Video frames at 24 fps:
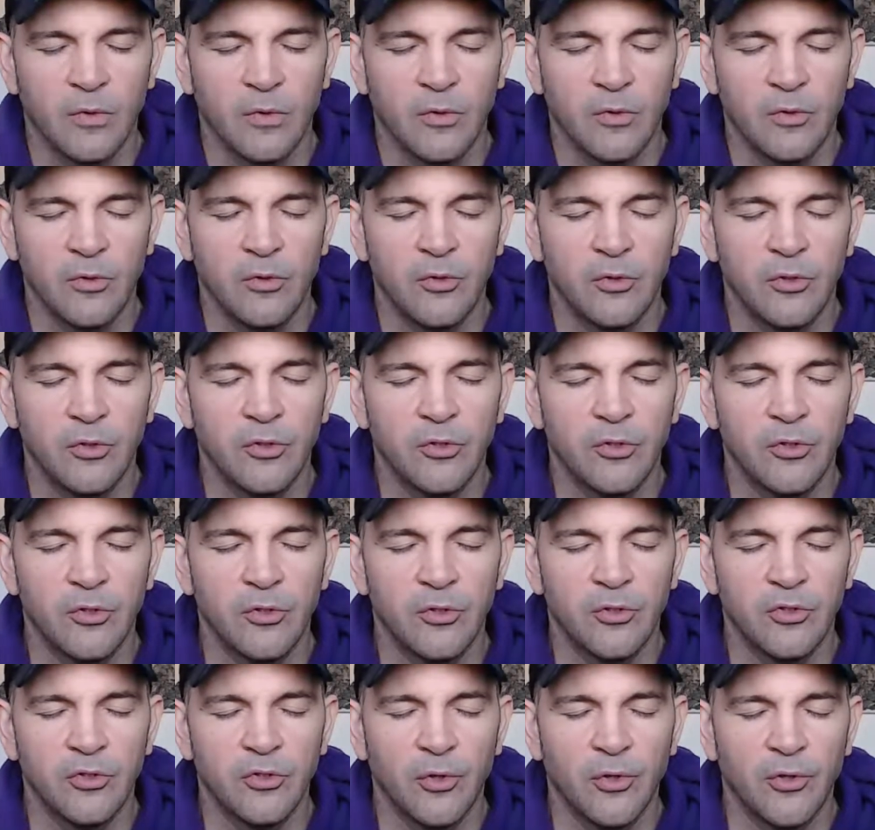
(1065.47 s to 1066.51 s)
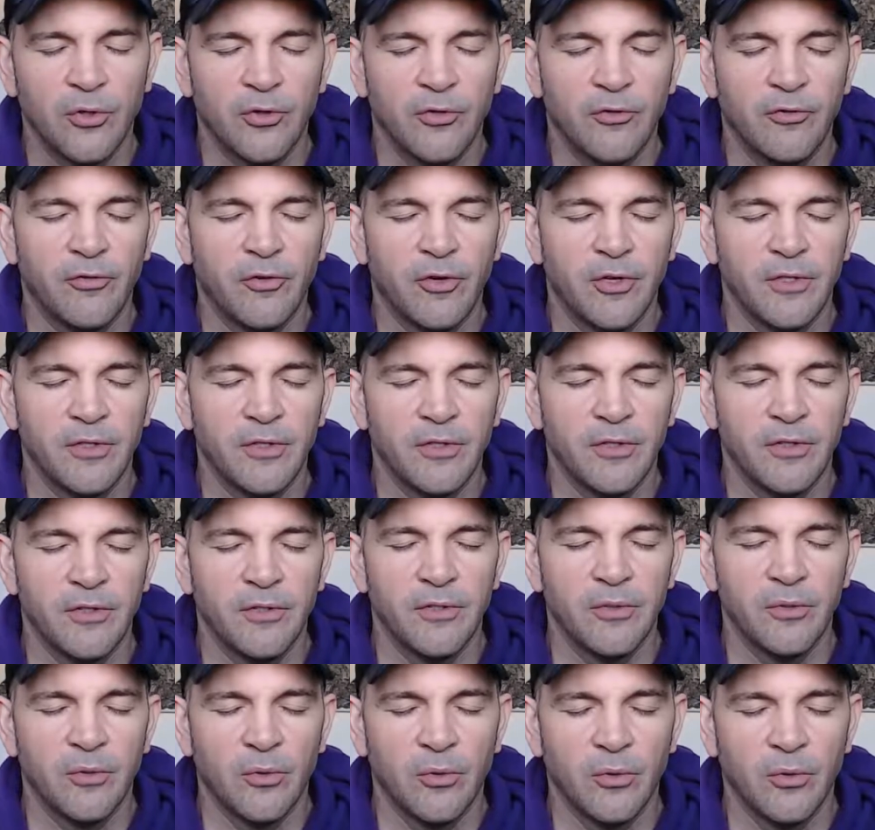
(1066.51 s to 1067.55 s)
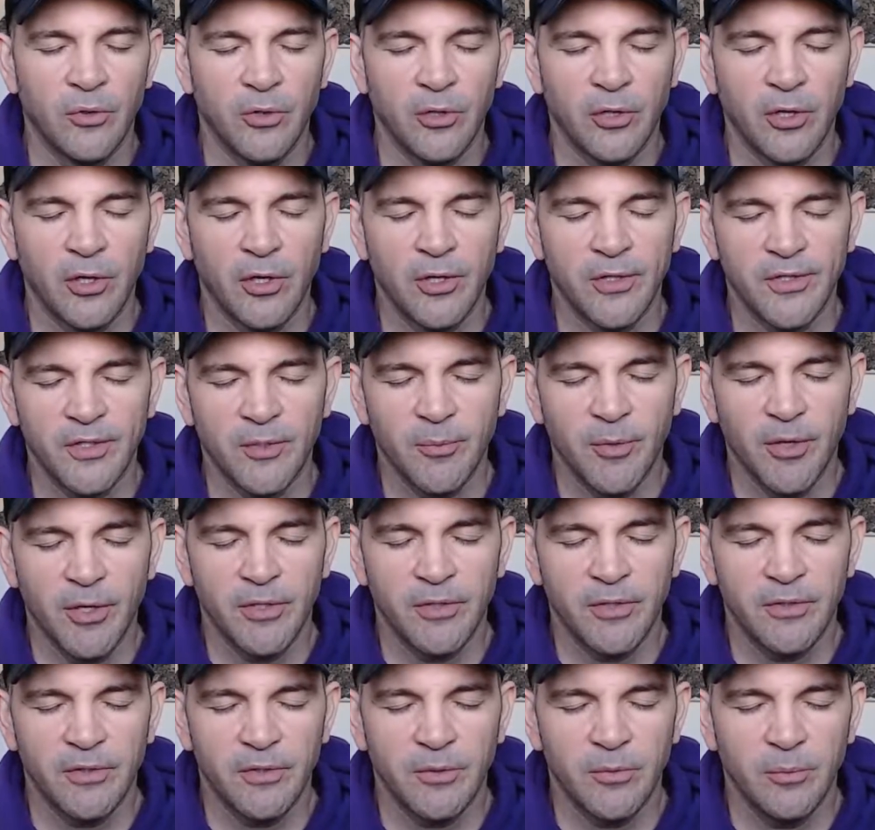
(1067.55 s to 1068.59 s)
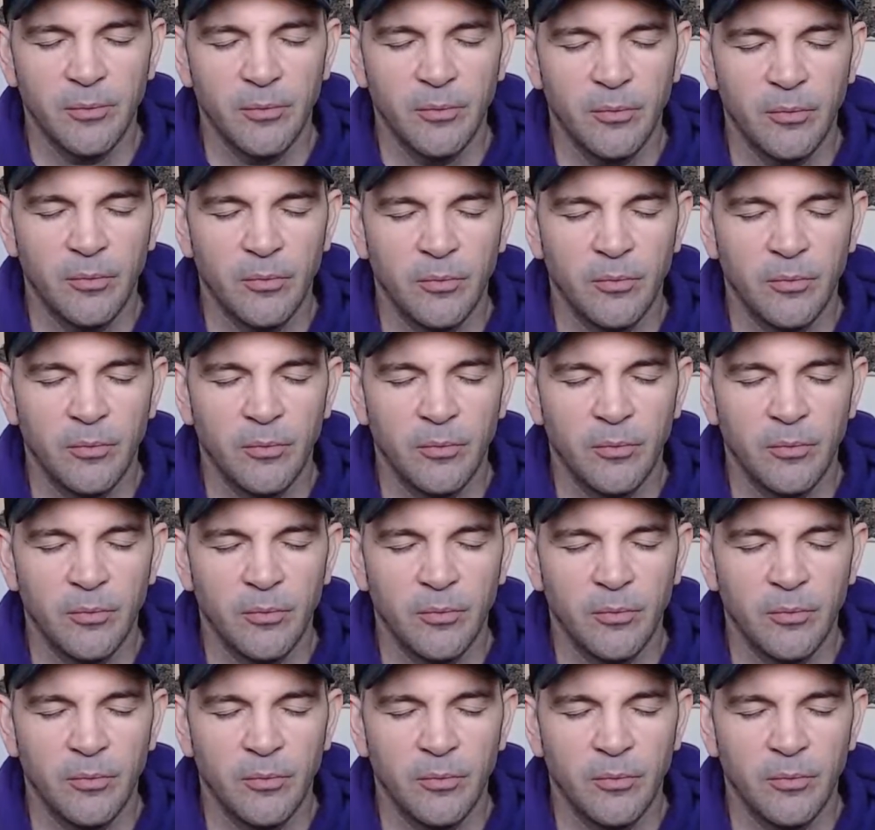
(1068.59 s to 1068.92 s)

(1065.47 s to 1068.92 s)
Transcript: You can shorten the phrases or customize them.